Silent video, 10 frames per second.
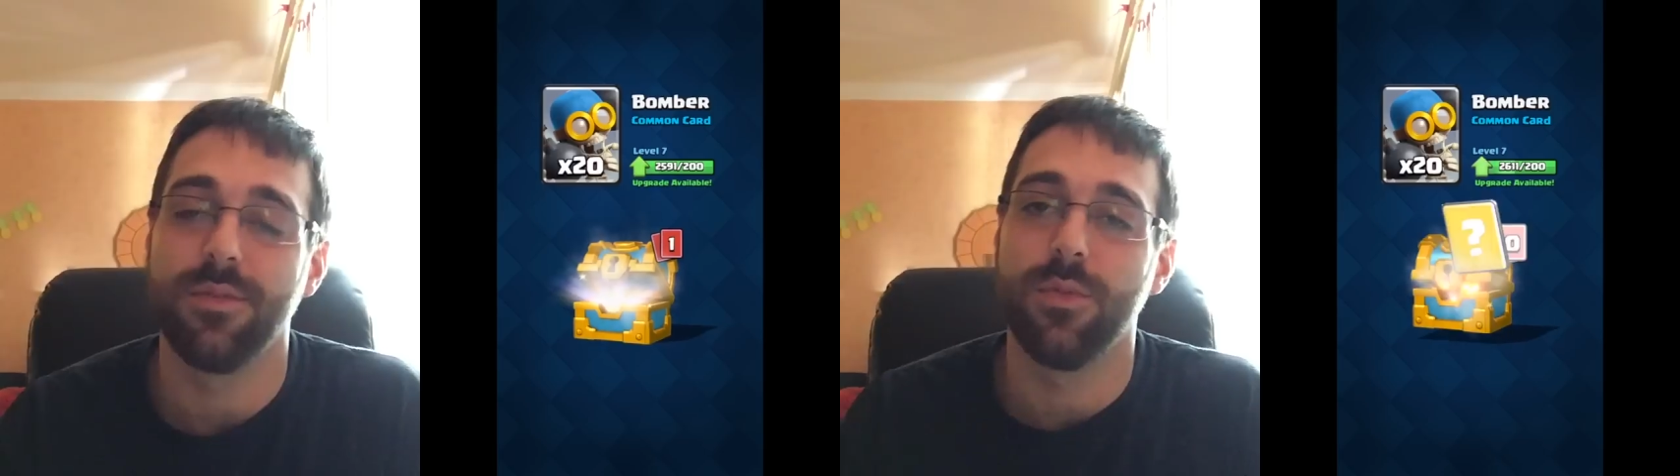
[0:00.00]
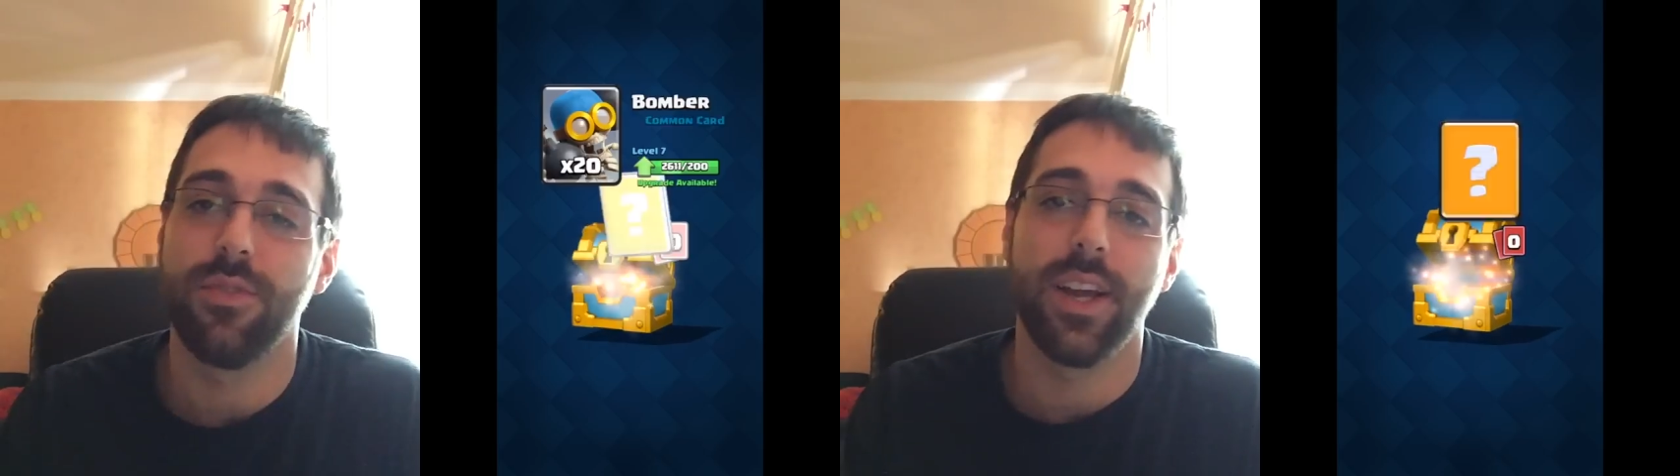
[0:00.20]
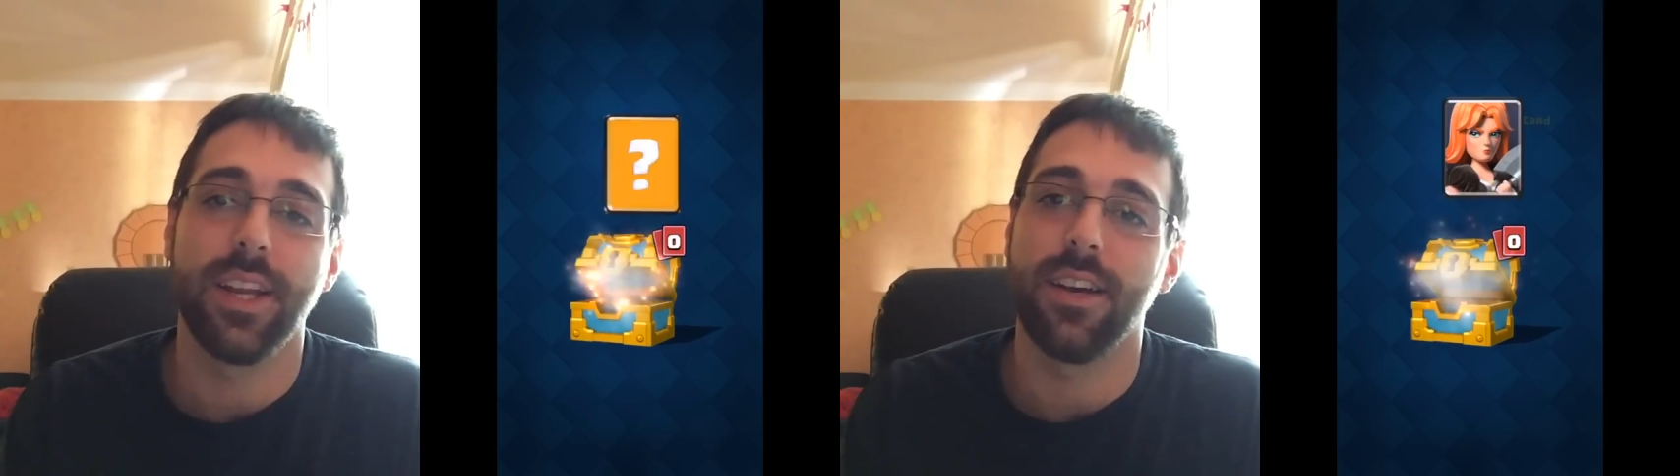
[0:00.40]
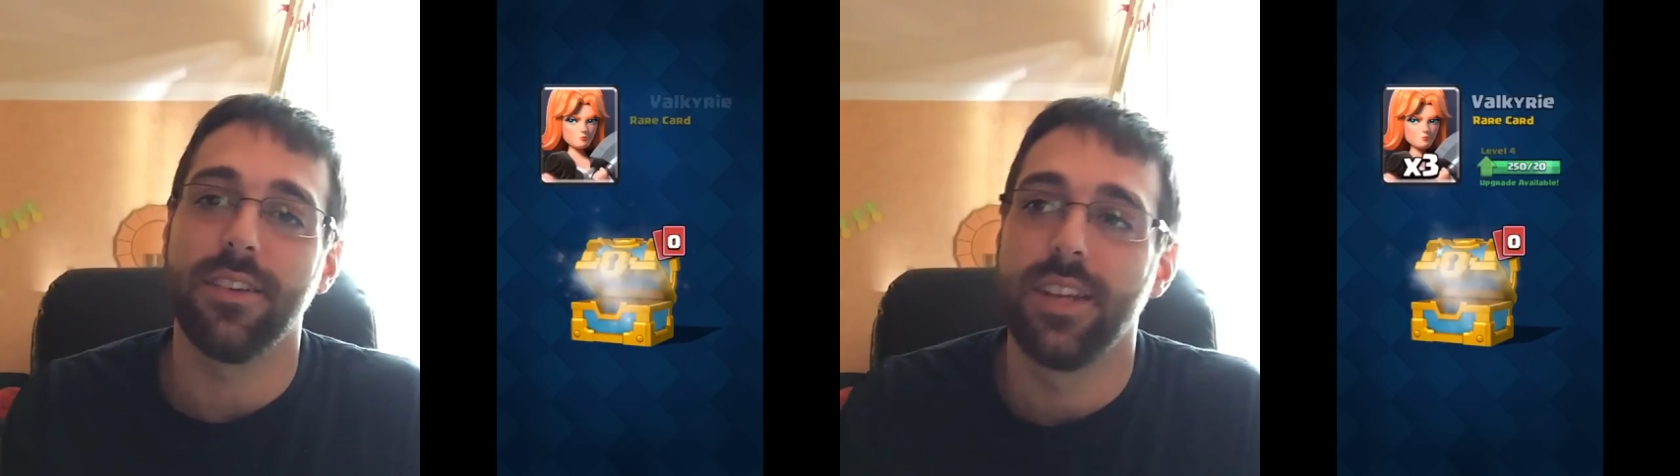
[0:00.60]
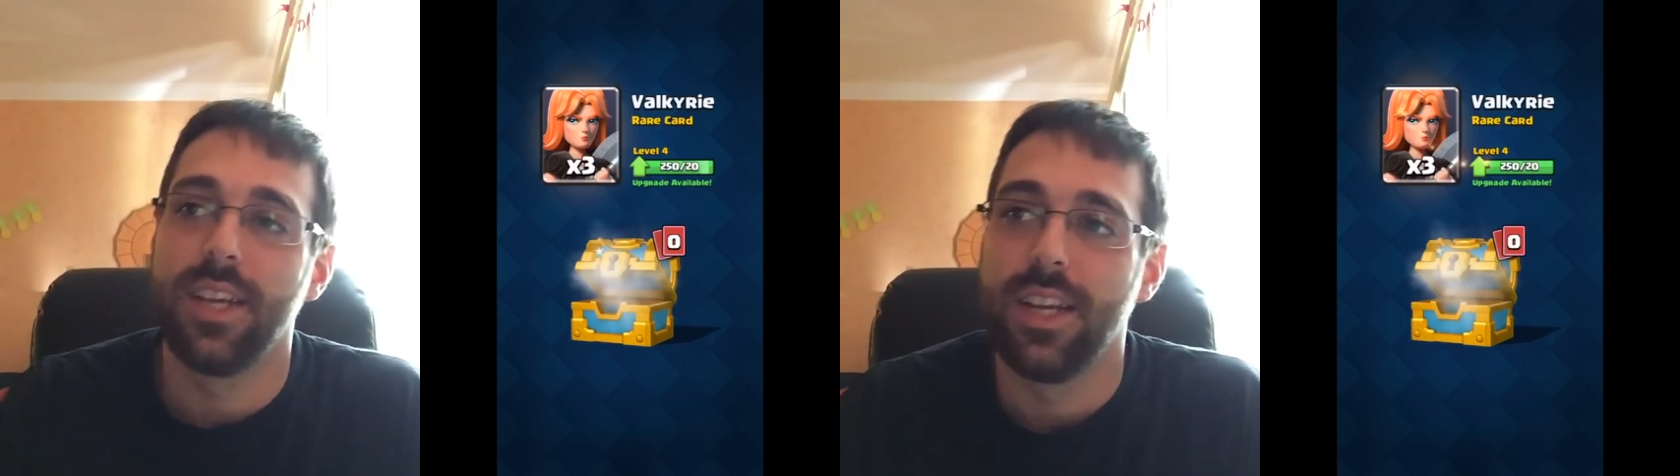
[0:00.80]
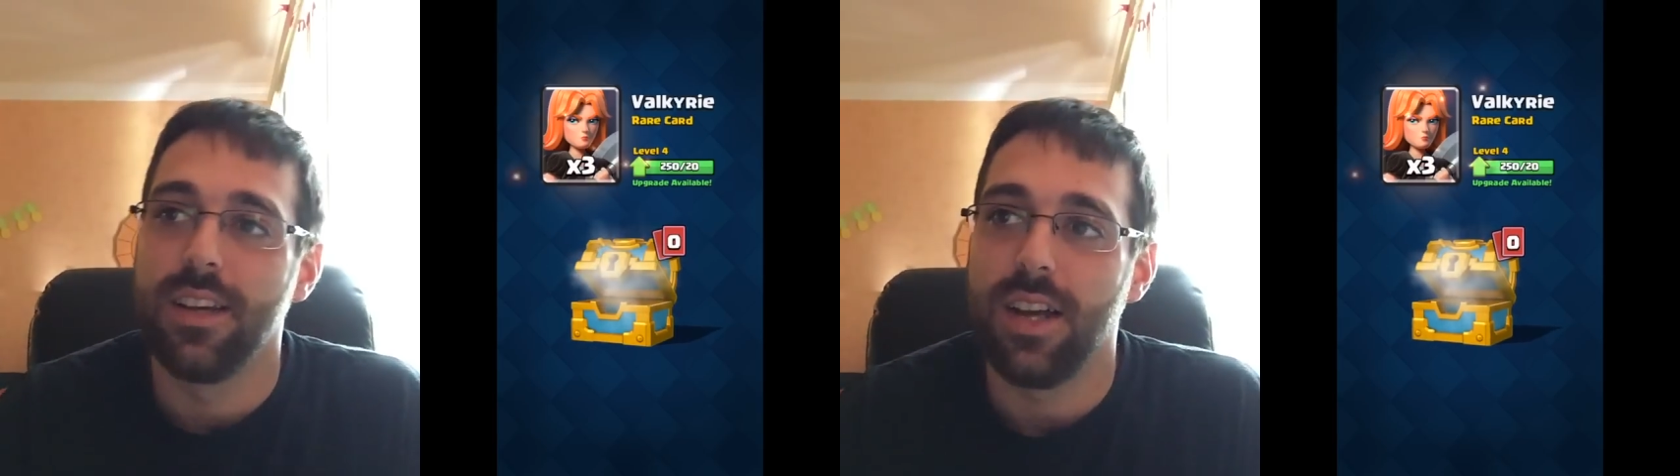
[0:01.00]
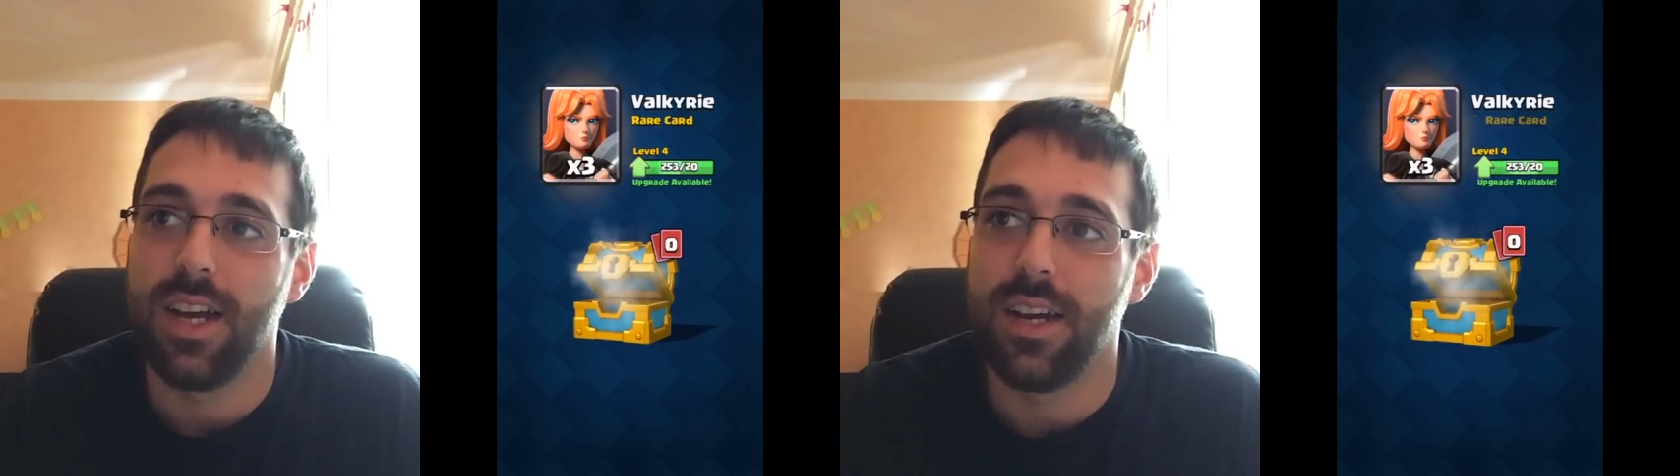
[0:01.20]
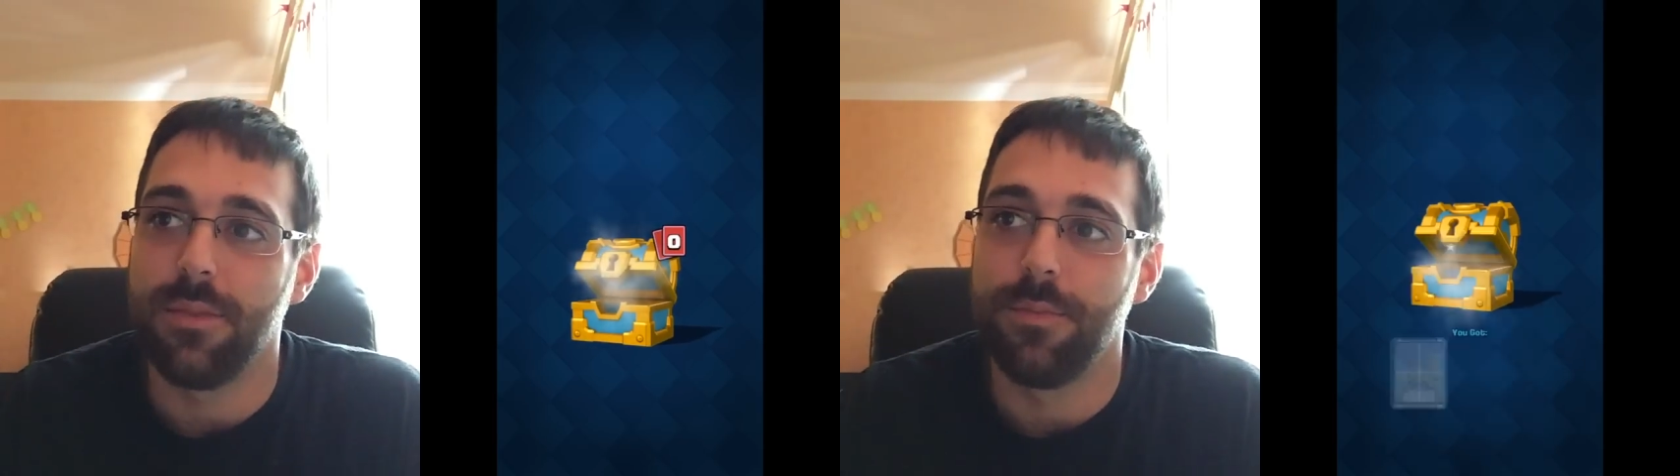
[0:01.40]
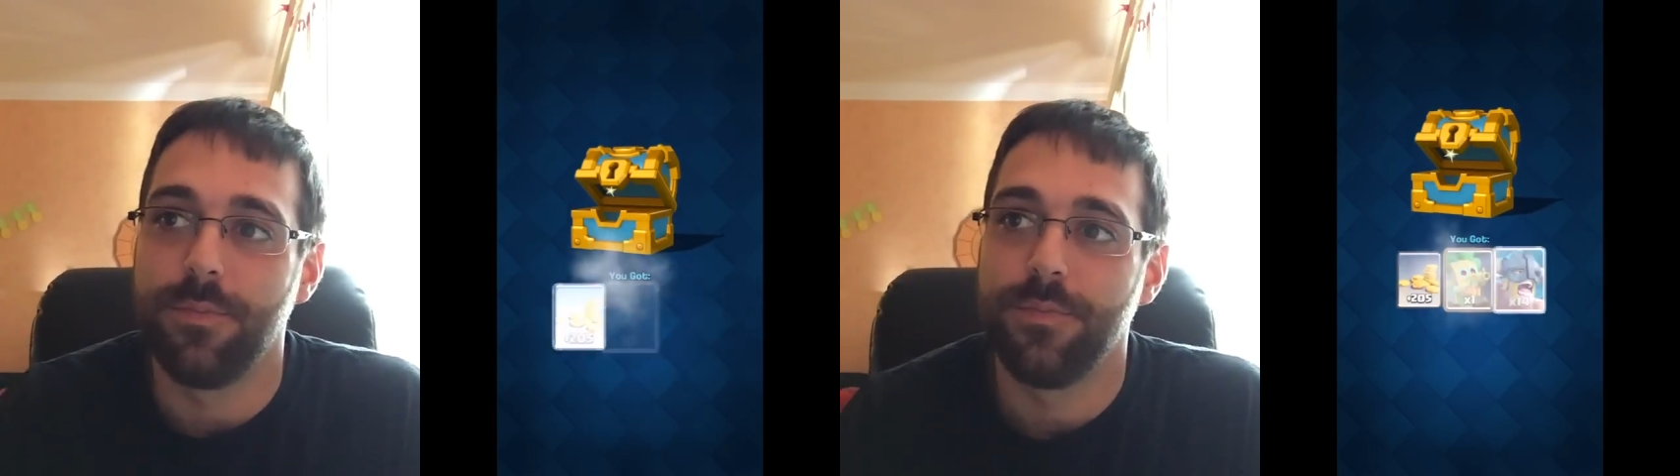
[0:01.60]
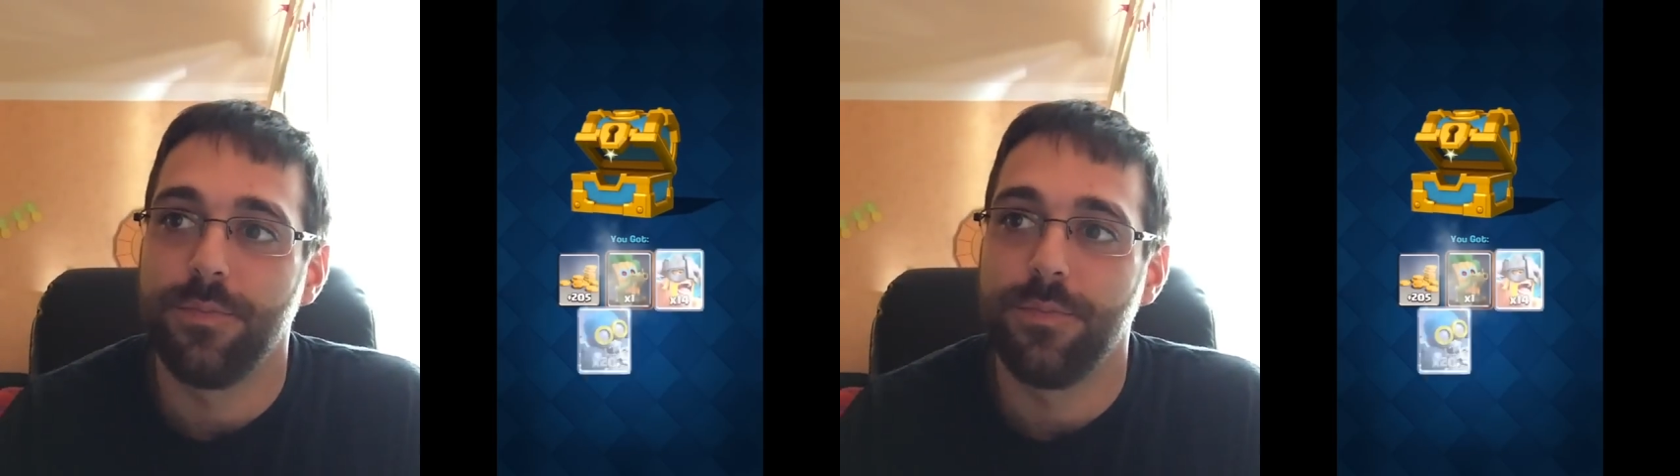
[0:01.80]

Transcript: We'll find out. Um,